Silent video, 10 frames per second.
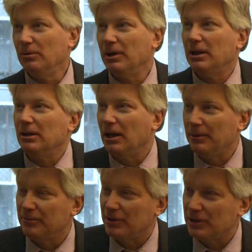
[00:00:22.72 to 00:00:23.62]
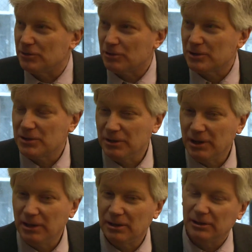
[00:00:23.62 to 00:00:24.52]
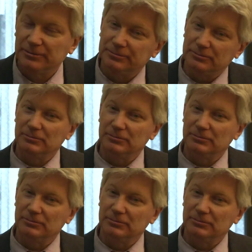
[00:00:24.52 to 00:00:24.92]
Well, I'm very drawn to the